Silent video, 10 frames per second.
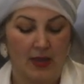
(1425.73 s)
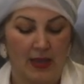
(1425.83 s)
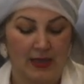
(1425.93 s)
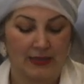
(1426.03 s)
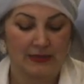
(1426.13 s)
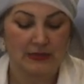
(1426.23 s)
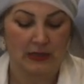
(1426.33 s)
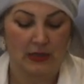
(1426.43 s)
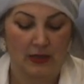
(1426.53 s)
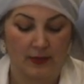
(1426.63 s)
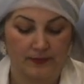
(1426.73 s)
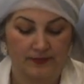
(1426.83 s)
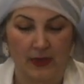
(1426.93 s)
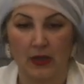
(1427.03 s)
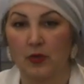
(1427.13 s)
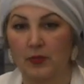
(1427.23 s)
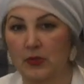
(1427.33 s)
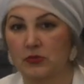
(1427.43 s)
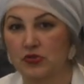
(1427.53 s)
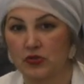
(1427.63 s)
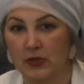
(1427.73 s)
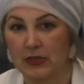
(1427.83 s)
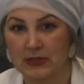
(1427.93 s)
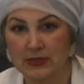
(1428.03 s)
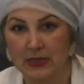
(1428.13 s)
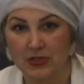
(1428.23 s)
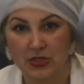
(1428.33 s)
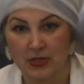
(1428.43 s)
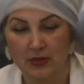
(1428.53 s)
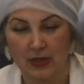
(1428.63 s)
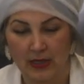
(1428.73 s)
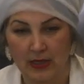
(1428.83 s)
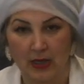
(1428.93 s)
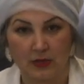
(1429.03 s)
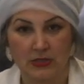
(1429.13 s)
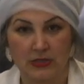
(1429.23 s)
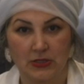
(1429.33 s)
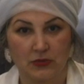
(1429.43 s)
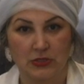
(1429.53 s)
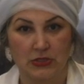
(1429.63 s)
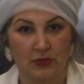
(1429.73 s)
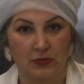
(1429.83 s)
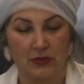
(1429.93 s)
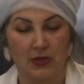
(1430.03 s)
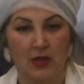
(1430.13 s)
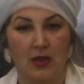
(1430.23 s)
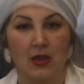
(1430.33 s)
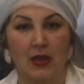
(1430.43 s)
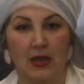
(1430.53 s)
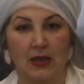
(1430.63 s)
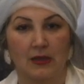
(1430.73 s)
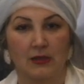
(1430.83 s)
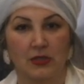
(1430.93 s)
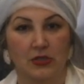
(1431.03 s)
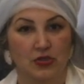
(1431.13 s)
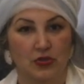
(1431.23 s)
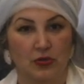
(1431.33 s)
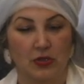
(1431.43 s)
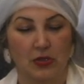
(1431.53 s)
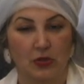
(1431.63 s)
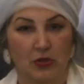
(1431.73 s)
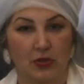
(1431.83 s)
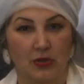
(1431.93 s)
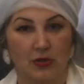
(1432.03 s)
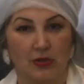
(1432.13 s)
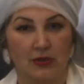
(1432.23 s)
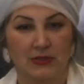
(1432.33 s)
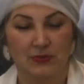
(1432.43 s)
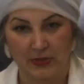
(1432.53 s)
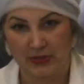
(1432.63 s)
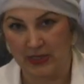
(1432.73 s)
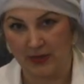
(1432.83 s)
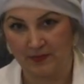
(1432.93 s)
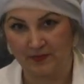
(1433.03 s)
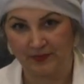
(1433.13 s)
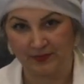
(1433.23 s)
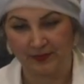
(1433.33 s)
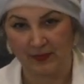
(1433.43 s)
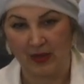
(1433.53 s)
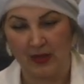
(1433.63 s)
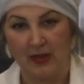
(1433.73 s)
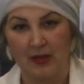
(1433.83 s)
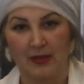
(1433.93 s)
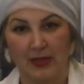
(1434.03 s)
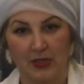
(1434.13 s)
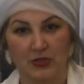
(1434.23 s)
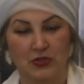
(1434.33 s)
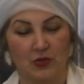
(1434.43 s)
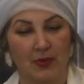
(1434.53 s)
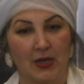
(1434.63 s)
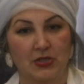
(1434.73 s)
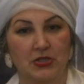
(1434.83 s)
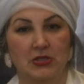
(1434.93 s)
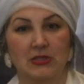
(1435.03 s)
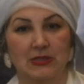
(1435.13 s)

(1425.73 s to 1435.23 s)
And um, I hope you enjoy this session and I'll see you soon and enjoy your springtime. Thank you so much.